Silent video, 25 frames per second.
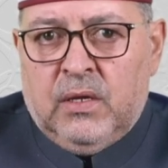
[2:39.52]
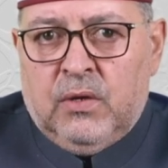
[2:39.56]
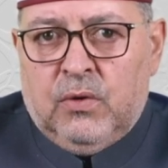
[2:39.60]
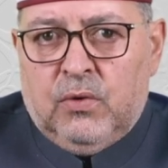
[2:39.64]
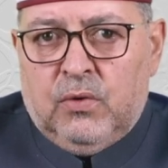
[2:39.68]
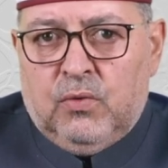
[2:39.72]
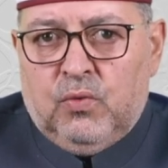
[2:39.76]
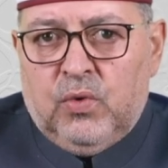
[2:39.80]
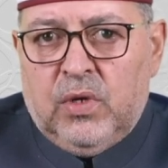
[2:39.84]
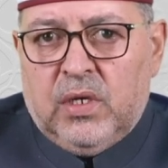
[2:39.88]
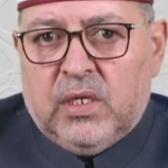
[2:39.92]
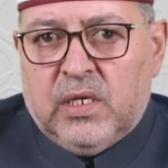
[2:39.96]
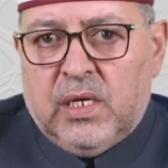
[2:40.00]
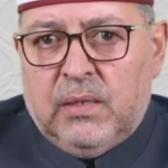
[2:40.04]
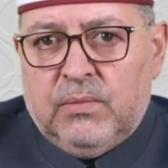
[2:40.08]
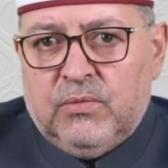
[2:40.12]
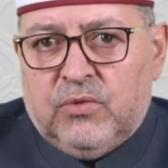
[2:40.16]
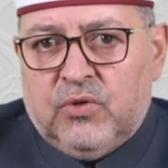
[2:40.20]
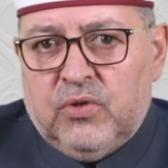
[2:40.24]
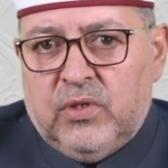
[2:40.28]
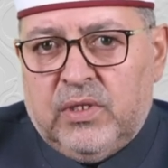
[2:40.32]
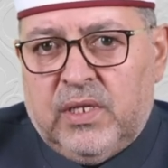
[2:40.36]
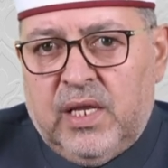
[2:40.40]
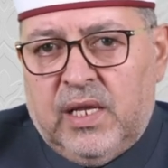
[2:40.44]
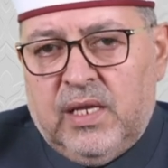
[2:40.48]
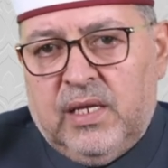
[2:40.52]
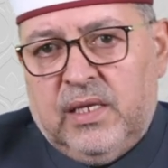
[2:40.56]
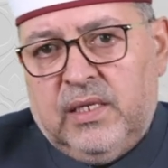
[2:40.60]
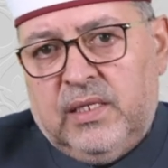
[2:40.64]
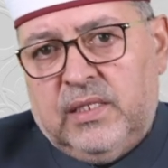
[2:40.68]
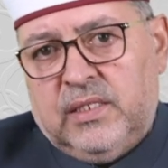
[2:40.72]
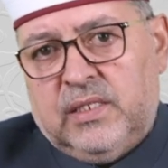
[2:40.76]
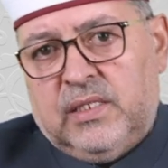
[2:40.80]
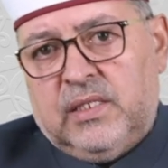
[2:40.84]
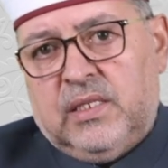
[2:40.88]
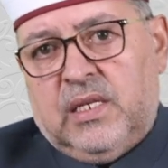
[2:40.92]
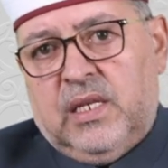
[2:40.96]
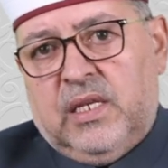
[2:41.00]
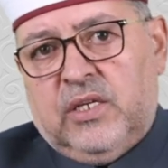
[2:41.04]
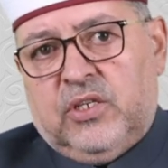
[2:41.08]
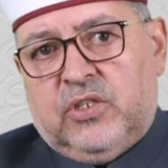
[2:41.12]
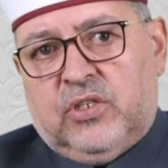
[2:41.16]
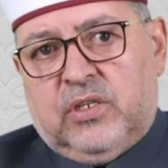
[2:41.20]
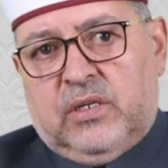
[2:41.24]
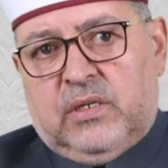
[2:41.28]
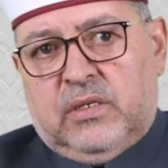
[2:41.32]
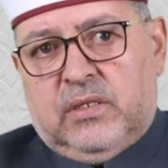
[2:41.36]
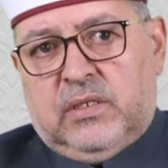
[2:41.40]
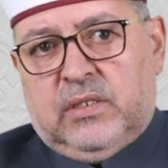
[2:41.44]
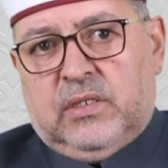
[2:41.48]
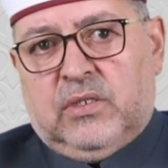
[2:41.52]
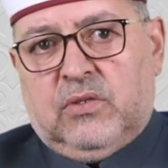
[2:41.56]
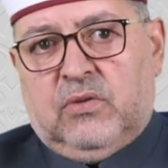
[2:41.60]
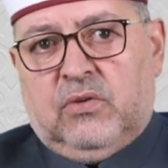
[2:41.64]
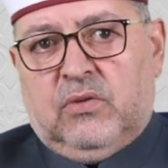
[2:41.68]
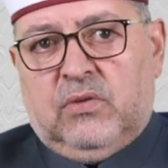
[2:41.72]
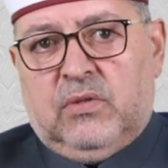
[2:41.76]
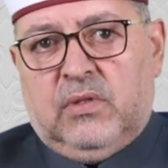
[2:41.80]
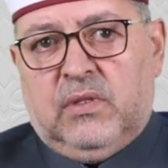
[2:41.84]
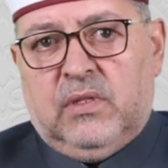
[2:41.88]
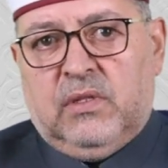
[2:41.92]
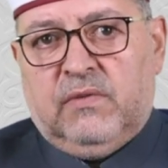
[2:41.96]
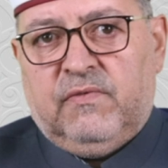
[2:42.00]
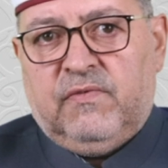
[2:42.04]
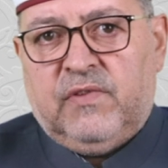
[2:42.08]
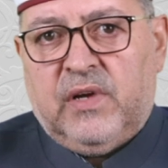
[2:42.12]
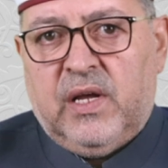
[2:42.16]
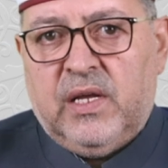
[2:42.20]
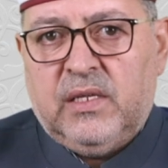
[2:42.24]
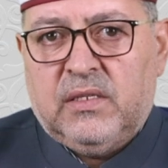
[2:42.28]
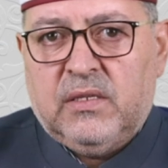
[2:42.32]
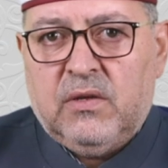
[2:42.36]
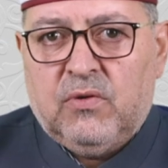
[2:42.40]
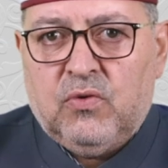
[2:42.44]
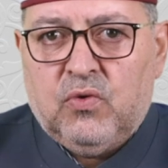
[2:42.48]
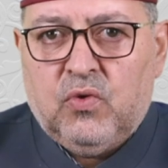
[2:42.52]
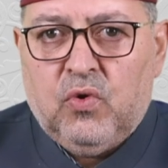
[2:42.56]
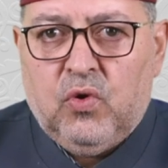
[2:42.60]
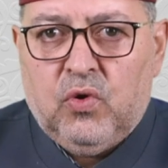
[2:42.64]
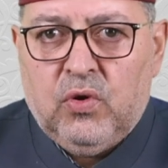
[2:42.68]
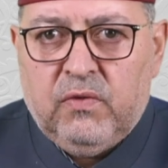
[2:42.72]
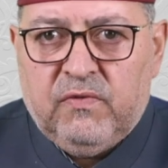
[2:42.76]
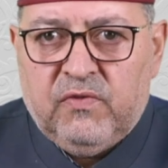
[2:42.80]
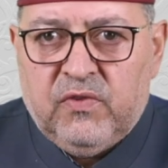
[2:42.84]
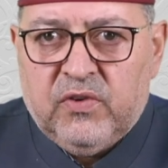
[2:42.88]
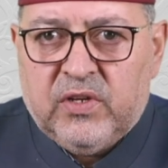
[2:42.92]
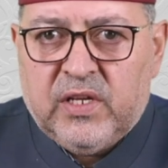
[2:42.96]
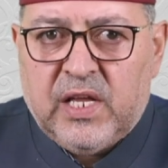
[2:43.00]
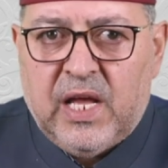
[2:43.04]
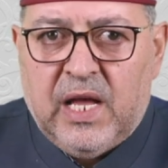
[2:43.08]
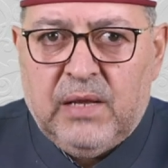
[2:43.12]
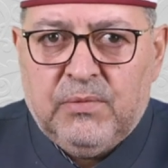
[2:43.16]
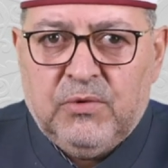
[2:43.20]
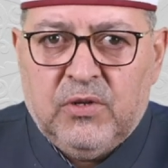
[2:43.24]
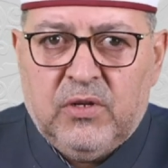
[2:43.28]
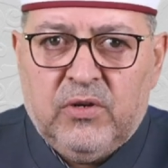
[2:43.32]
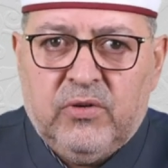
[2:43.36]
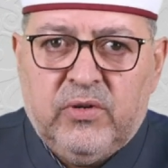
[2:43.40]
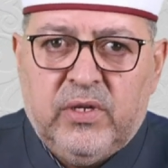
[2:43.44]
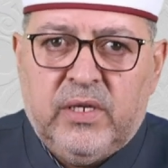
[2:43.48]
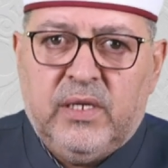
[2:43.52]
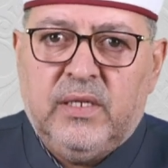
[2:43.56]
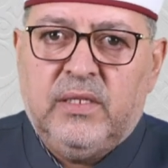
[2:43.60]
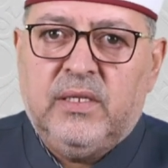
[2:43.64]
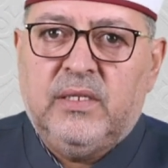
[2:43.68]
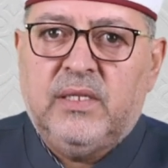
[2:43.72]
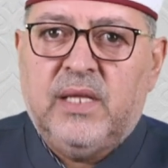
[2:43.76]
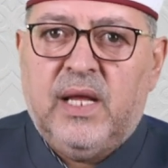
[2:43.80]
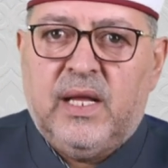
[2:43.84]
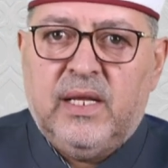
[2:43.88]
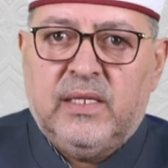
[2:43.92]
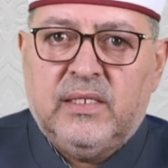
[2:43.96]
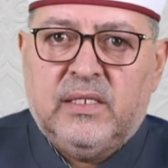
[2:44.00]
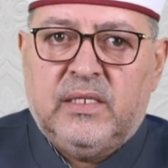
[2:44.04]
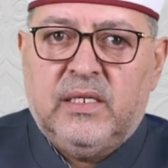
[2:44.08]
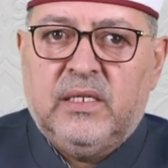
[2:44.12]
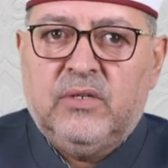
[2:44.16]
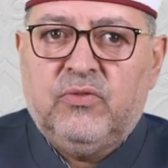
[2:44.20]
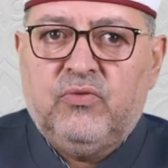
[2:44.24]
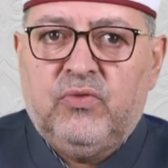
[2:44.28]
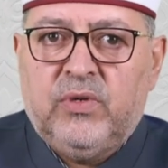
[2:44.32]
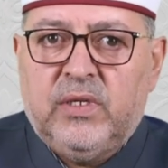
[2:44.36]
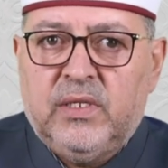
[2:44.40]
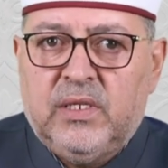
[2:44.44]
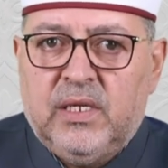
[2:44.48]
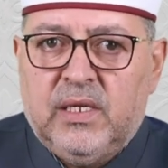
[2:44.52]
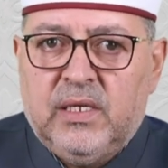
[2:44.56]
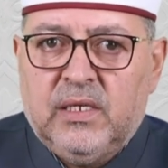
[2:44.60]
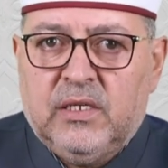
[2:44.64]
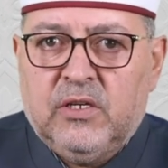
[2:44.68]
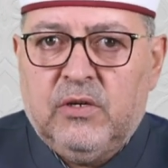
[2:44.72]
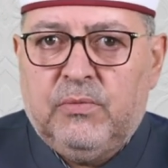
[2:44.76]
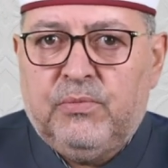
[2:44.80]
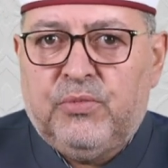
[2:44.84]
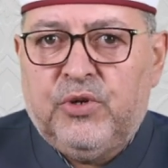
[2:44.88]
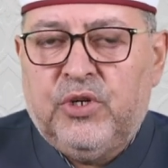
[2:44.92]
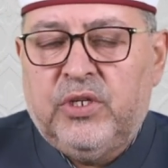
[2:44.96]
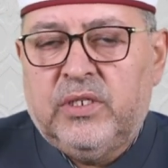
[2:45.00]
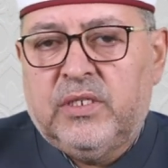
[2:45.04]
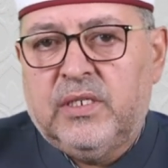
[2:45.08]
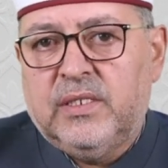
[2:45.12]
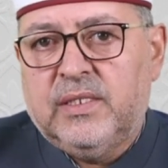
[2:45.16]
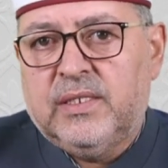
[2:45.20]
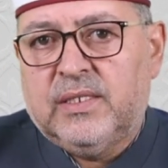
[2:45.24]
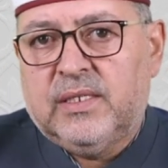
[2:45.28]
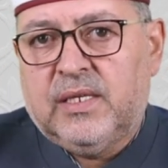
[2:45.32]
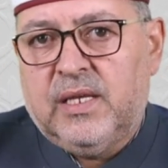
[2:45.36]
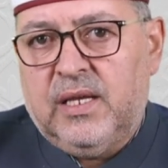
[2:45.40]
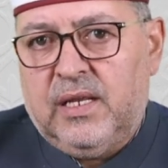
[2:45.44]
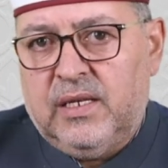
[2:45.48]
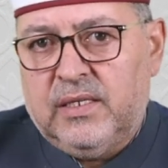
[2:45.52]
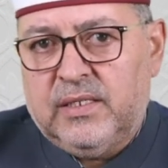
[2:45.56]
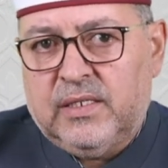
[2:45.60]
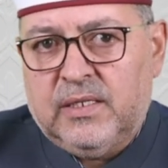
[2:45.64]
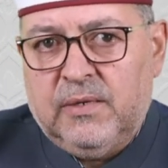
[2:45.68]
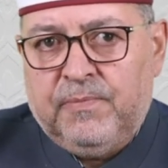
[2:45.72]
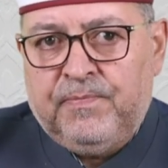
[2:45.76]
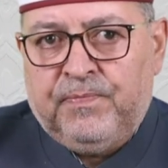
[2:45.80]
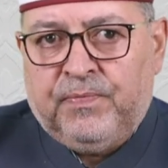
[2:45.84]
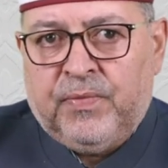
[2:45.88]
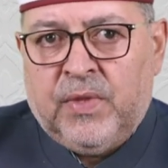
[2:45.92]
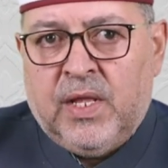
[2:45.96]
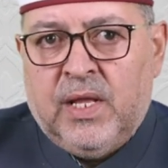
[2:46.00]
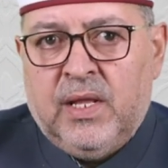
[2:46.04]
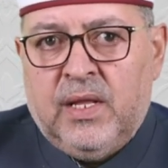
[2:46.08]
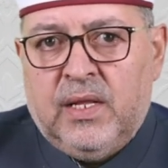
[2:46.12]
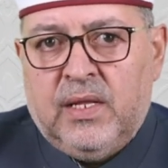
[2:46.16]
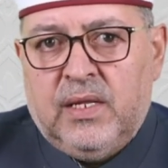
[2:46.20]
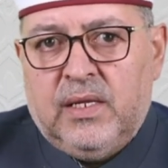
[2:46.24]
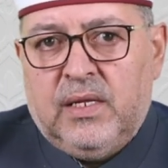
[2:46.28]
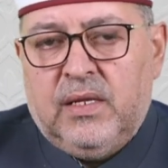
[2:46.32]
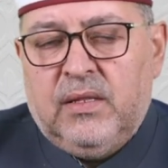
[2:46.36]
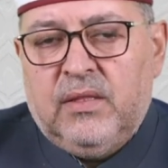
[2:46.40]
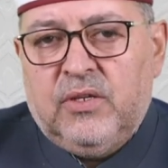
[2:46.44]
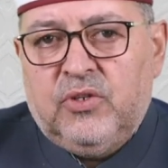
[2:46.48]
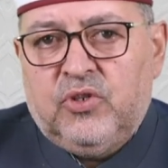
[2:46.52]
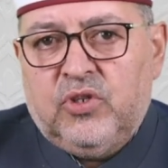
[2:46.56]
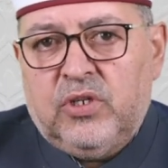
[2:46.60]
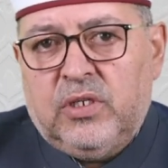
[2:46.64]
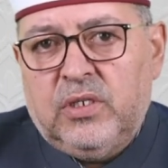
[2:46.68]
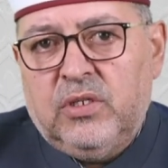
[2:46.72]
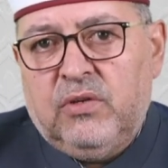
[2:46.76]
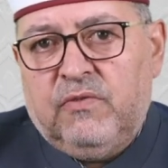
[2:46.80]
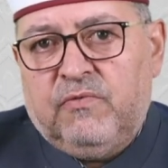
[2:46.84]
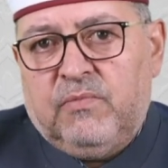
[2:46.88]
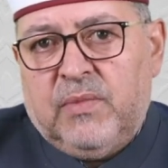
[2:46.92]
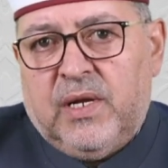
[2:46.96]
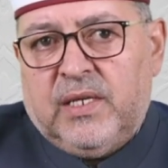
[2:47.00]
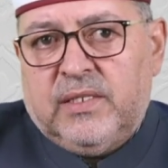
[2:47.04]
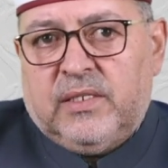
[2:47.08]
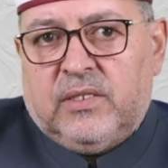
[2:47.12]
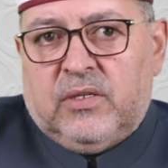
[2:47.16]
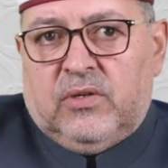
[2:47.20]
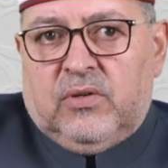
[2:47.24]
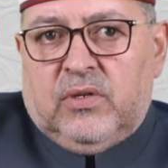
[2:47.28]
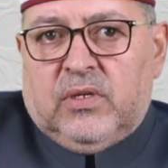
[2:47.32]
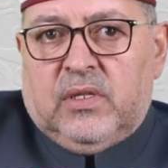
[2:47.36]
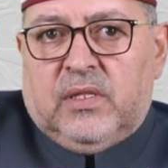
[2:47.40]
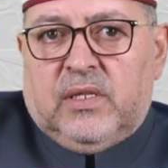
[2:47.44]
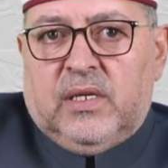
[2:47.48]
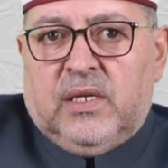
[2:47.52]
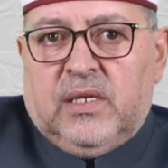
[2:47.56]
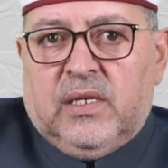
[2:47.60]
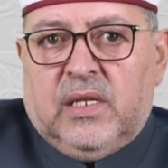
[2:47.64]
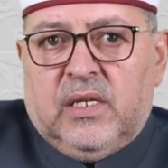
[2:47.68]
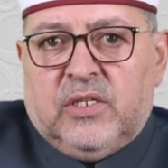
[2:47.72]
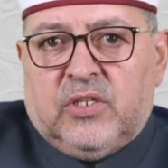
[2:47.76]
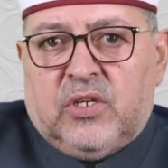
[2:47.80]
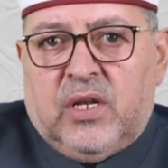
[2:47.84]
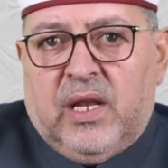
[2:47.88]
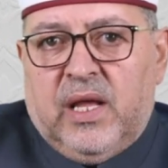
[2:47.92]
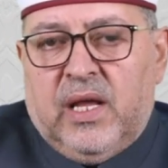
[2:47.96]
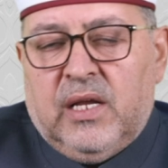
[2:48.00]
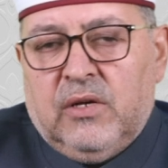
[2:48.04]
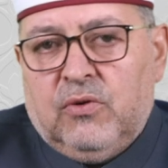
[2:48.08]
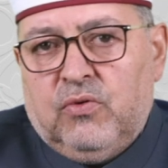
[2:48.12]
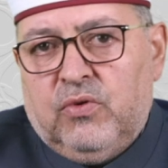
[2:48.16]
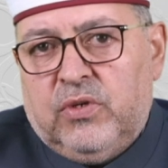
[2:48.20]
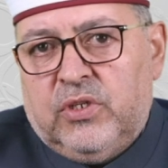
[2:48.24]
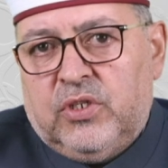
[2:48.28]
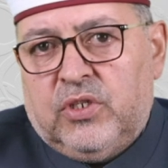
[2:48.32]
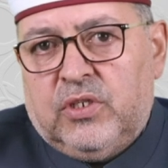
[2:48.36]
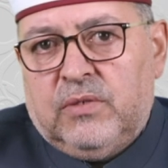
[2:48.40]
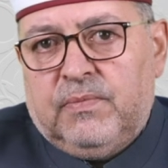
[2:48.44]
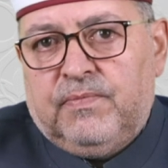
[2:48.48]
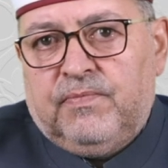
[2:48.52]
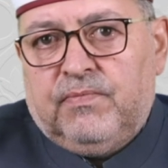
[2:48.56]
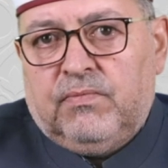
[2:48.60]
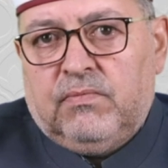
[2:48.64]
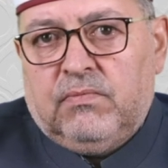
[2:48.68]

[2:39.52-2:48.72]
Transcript: welcome to today's lectures on the vital role of vocabulary in enhancing reading comprehension skills. In the journey of mastering the English language,